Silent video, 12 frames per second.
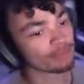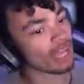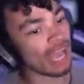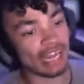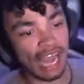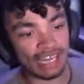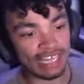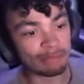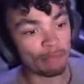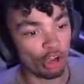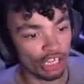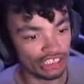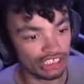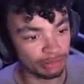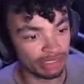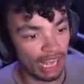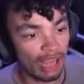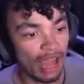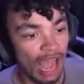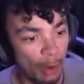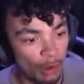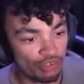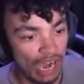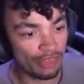I, I need more customers. I
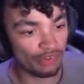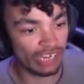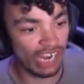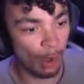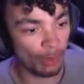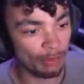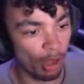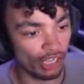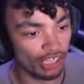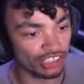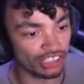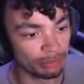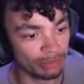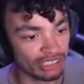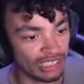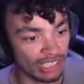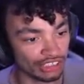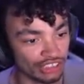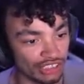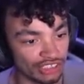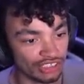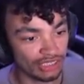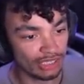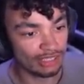would rather a car with more customizations.